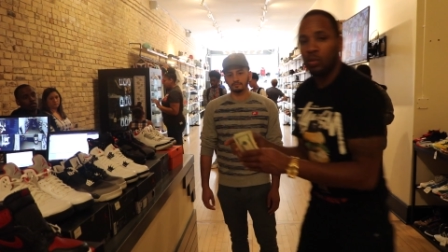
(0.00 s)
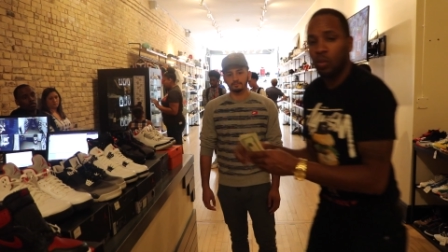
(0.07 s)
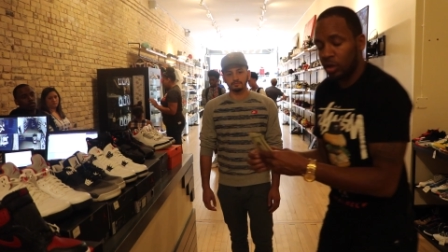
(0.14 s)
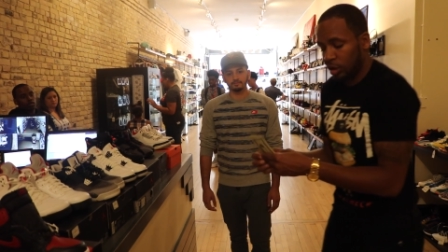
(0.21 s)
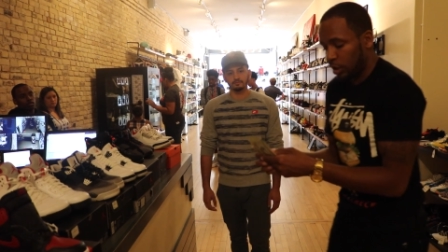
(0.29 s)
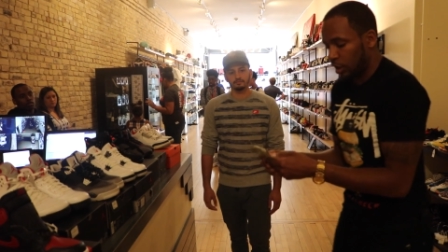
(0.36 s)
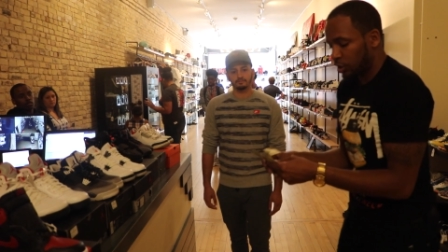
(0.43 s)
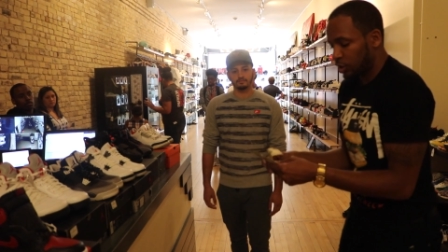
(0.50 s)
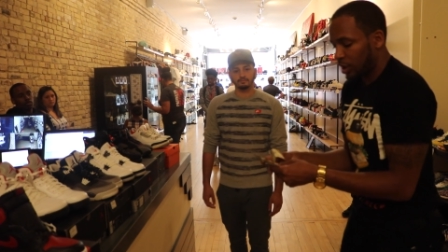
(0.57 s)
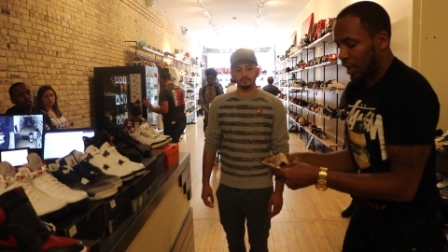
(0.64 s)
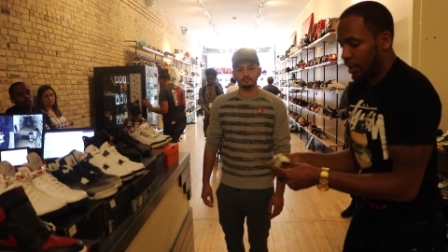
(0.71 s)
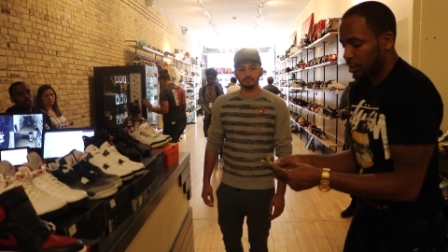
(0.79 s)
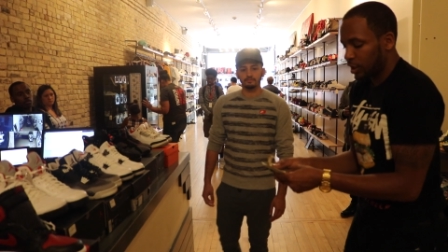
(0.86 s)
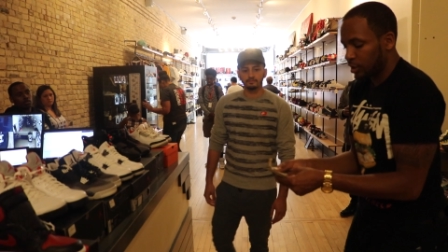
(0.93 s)
he wanted to
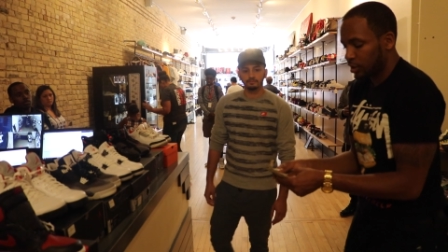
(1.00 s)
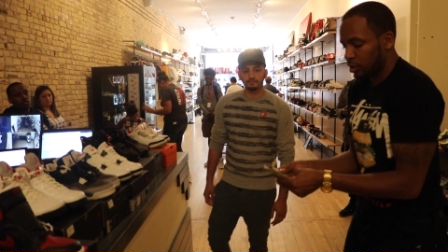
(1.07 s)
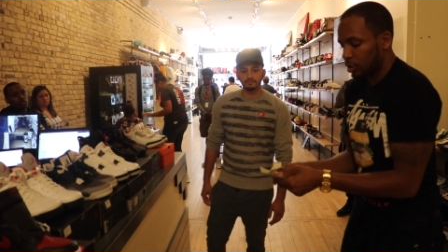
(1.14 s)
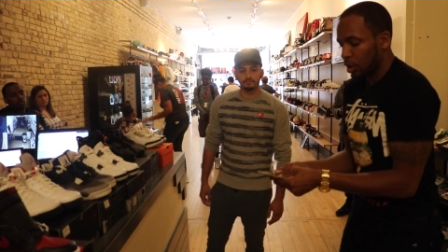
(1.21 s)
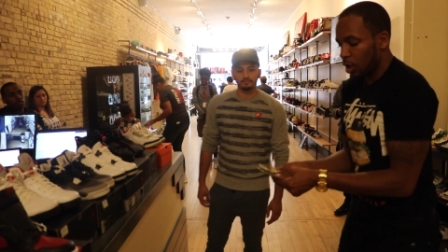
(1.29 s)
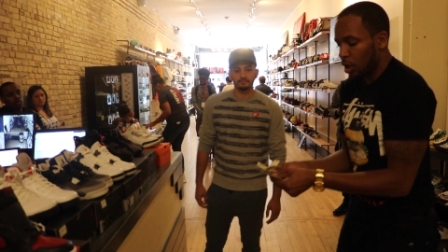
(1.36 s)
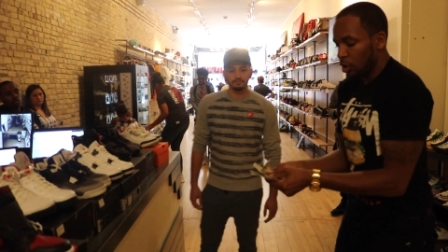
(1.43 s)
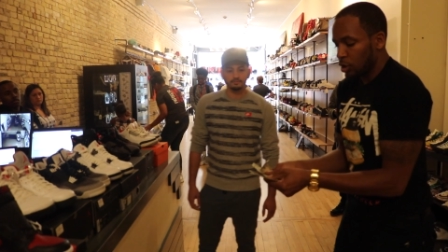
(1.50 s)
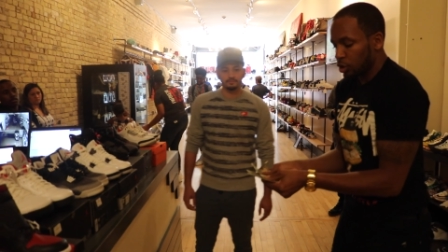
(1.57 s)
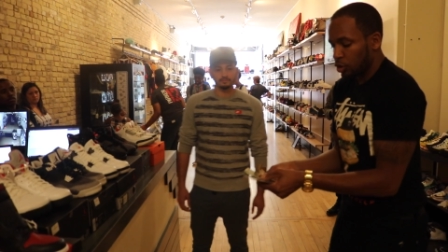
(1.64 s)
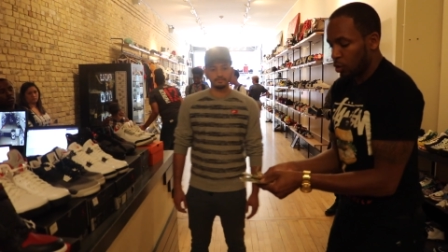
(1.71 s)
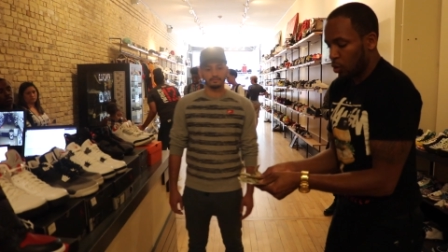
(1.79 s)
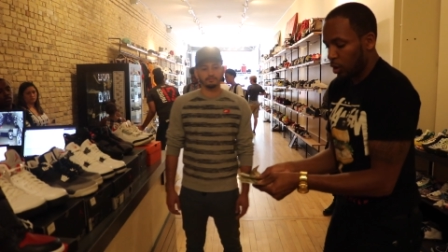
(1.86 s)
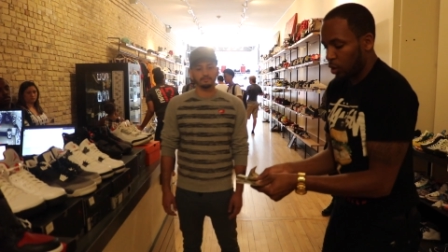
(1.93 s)
change his
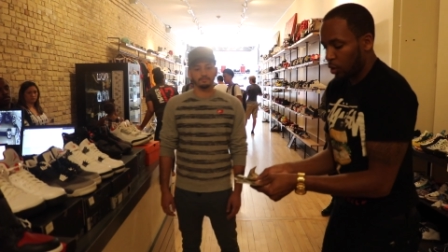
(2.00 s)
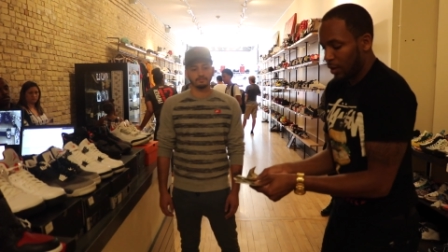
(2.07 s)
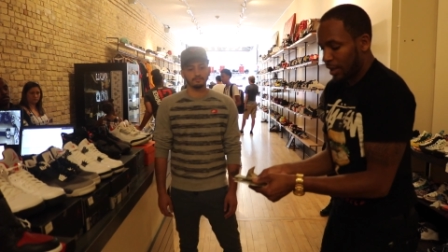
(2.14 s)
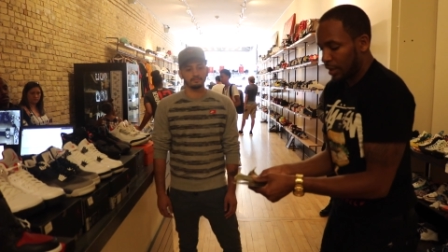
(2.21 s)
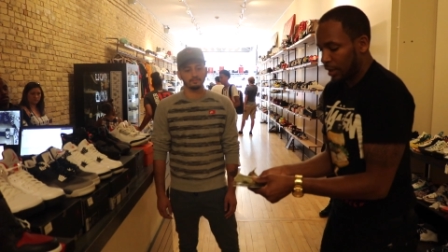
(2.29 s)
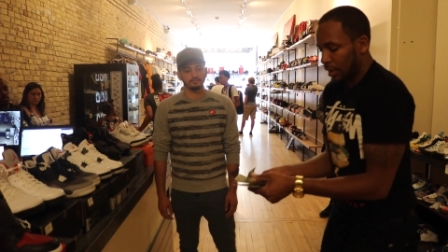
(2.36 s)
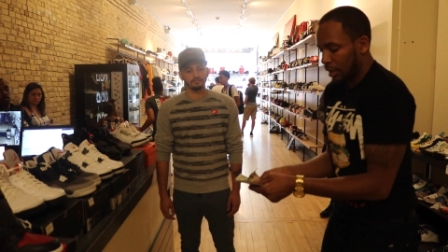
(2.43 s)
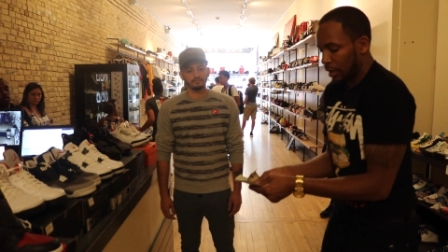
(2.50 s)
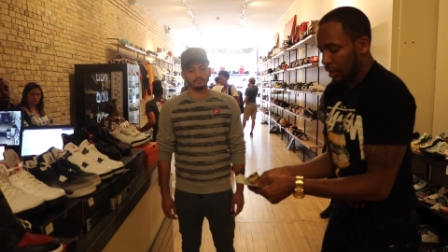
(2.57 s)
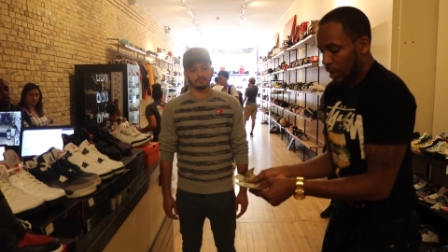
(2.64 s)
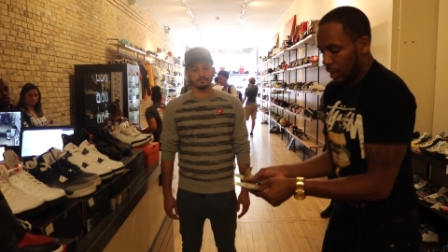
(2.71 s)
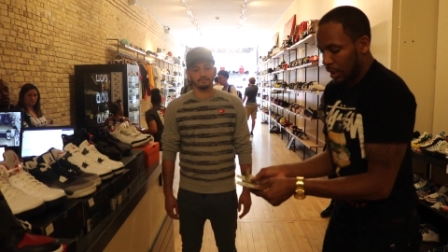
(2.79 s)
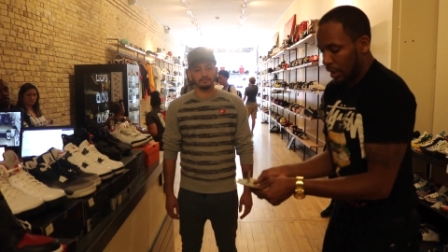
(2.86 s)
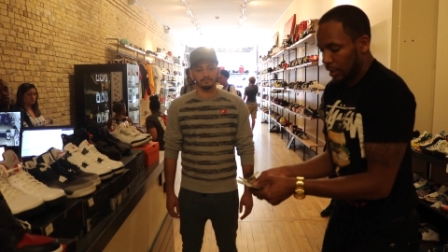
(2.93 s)
store credit
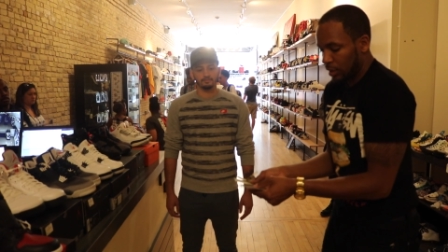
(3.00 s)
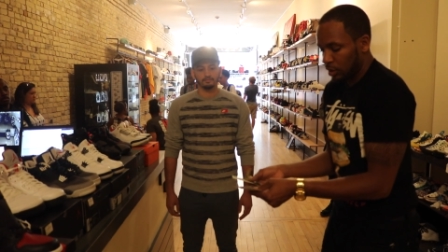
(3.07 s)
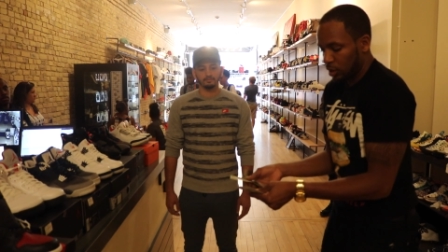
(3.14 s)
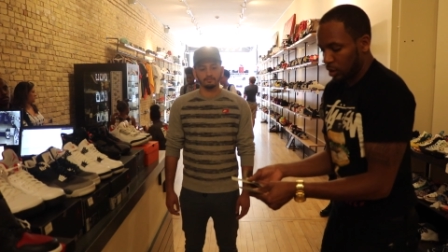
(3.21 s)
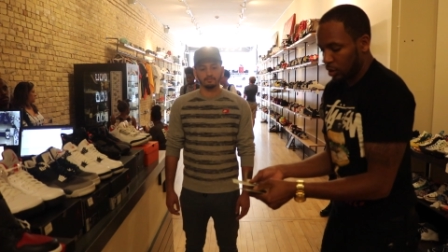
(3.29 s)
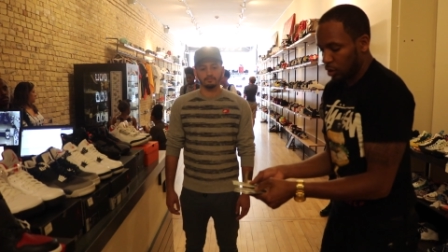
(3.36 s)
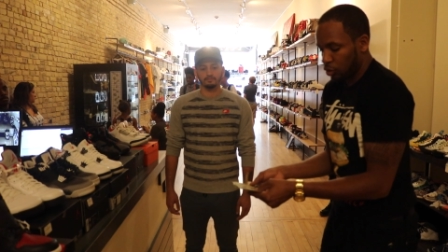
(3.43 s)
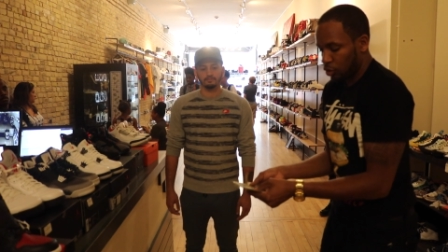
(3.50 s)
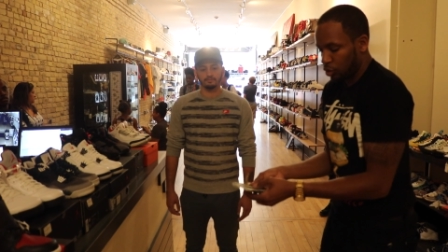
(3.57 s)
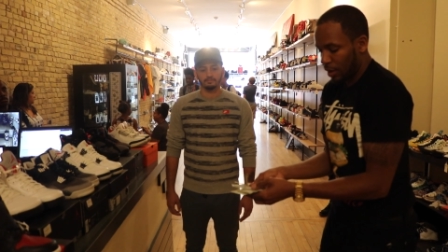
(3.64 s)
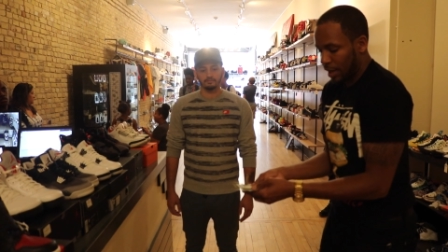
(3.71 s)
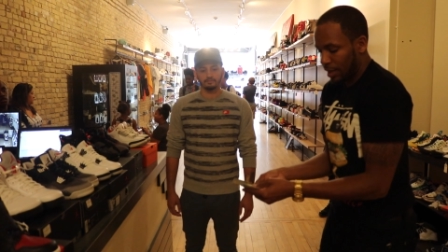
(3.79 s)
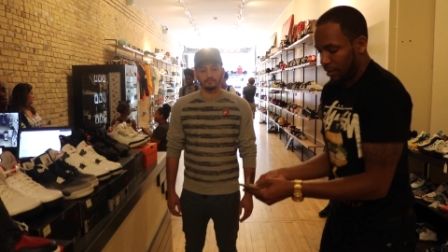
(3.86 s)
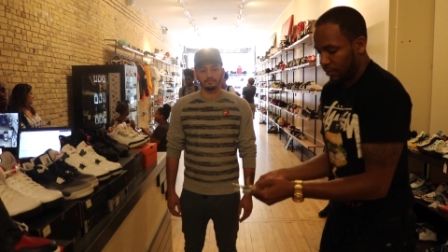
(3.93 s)
into
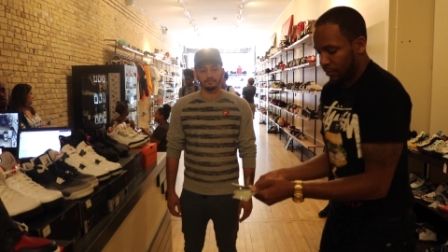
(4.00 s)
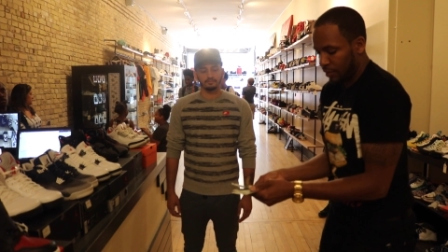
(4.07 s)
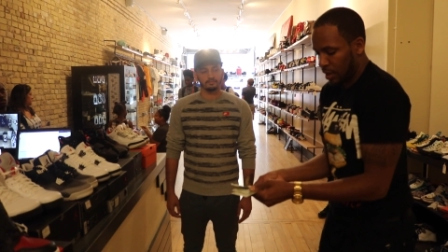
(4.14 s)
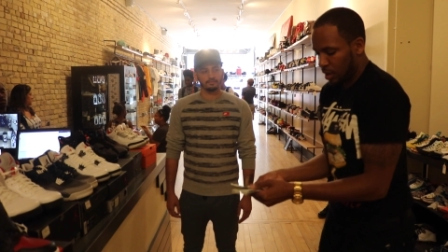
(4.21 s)
trading